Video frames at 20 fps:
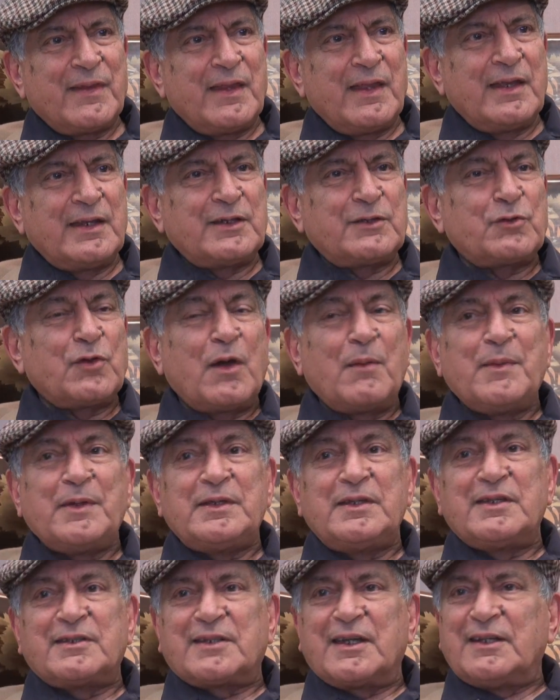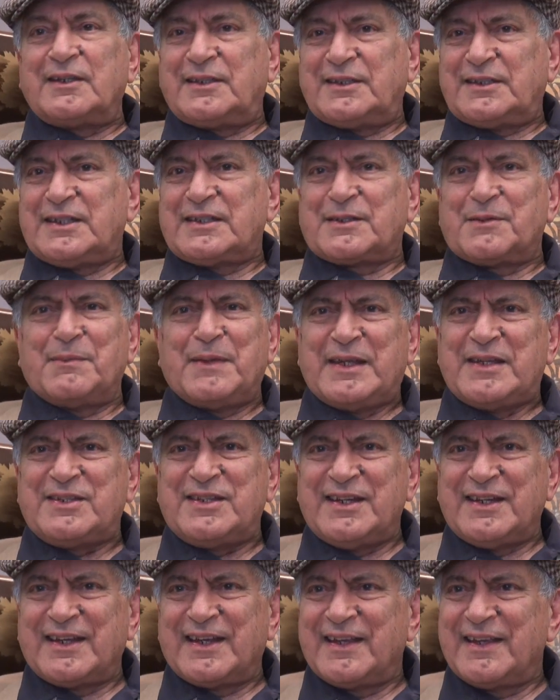And Swamiji said, this is
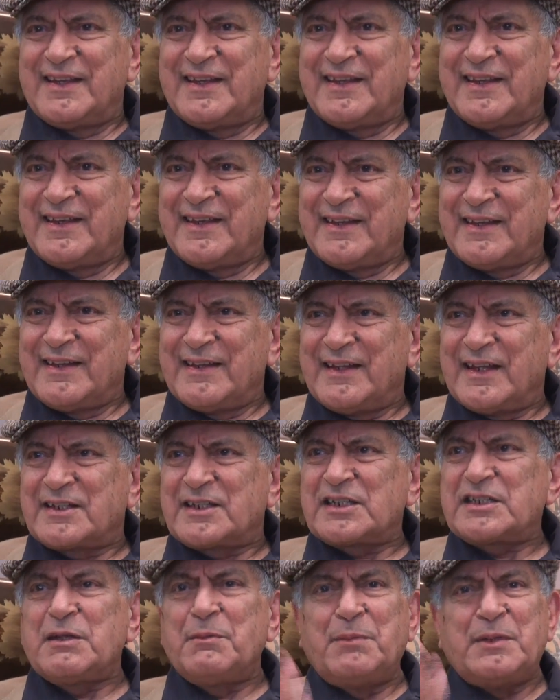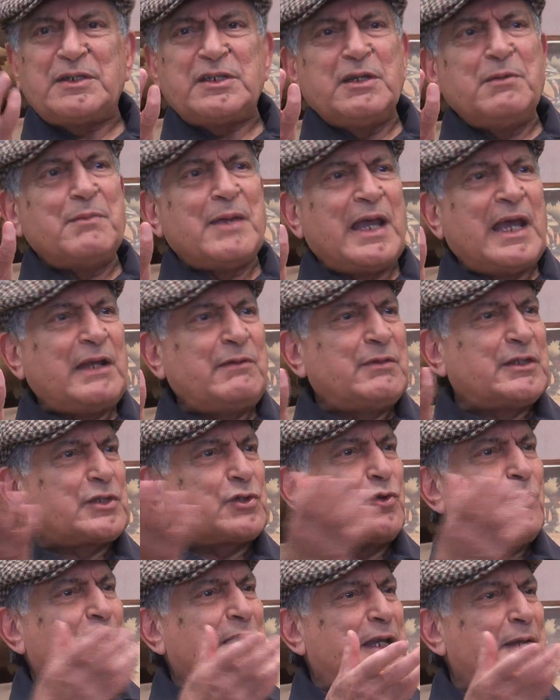amazing. There's such a busy man with
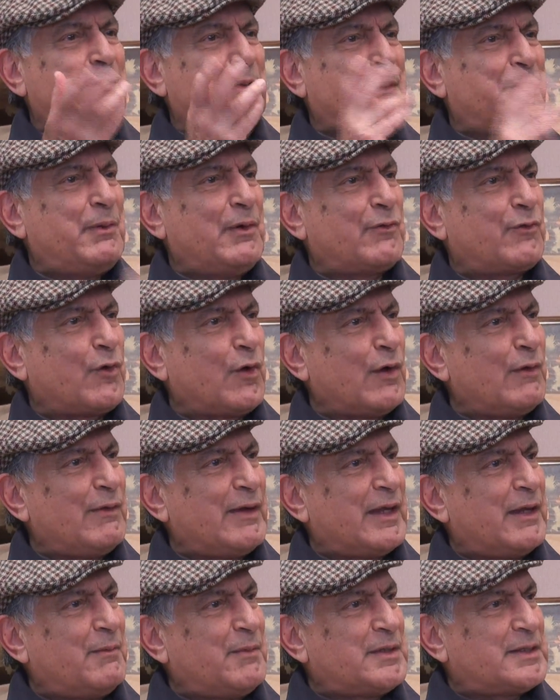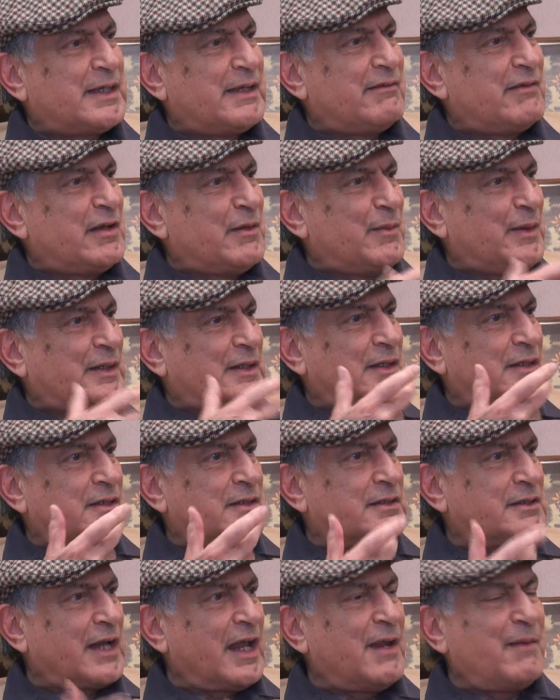so many people following him is giving me
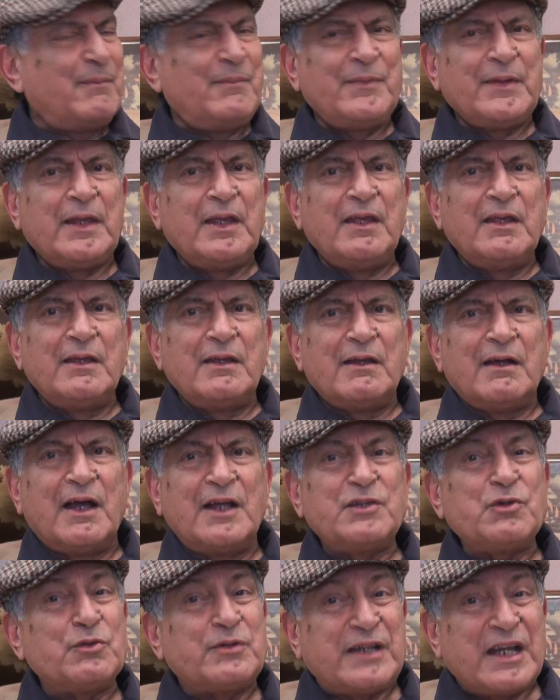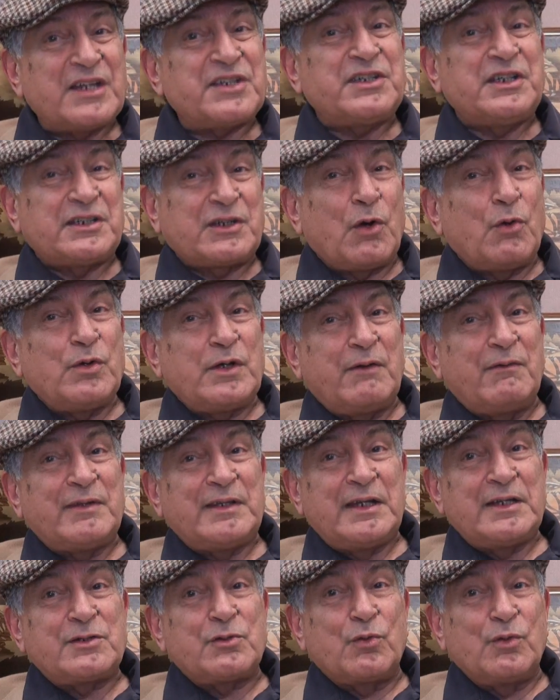this time. I should test it out,
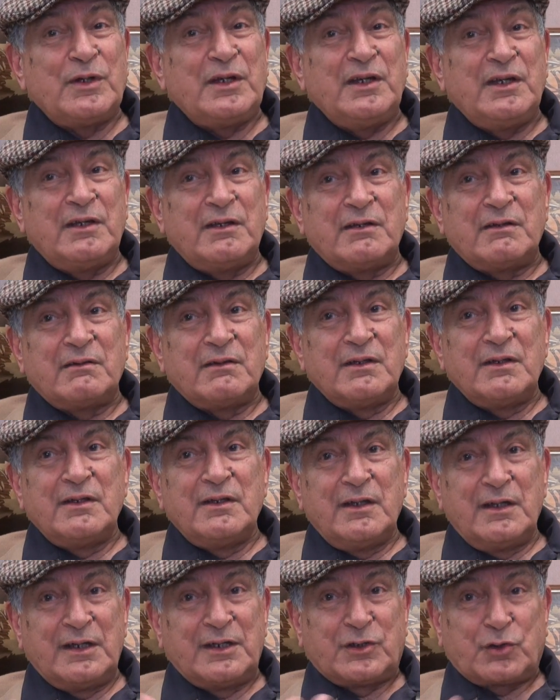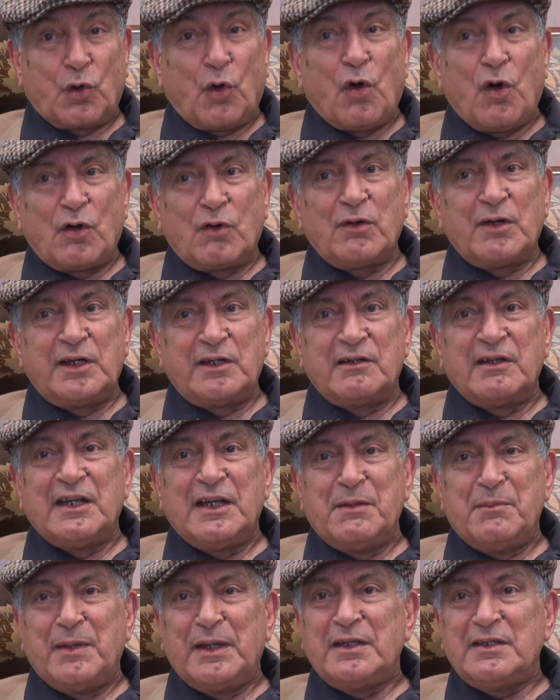whether it's only a talk or he
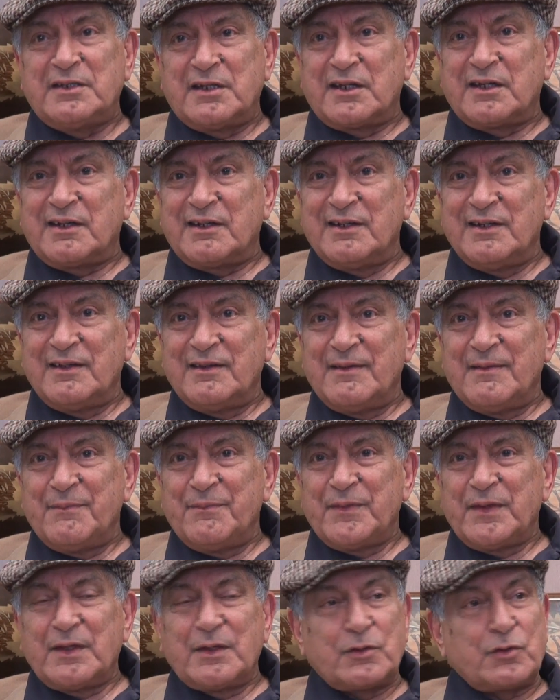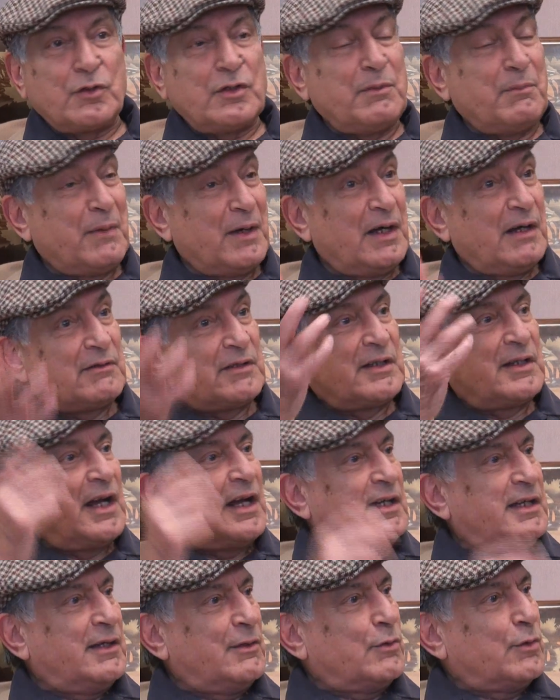really means it. So in the middle of the
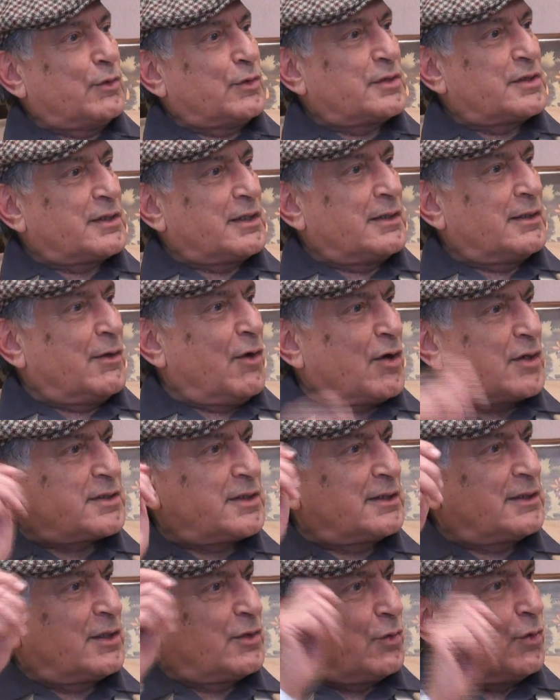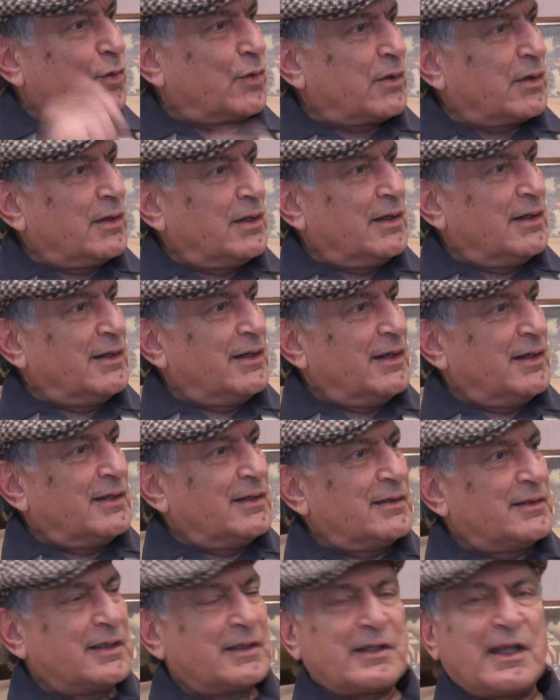night, he goes and knocks at the door.
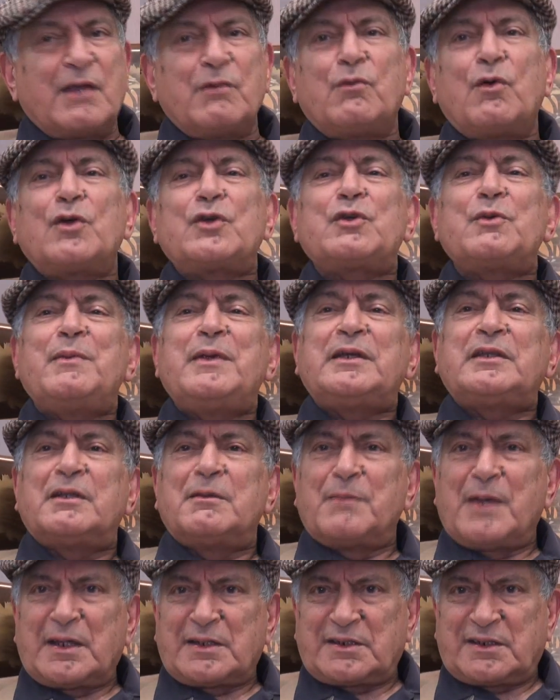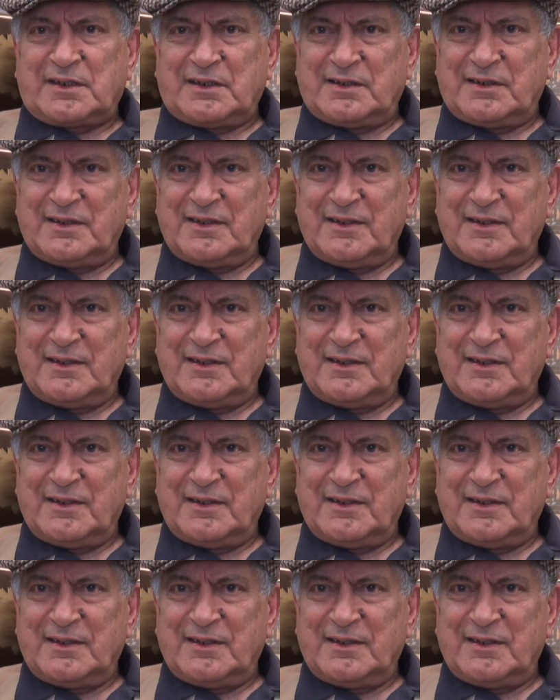Says, I want to meet the master.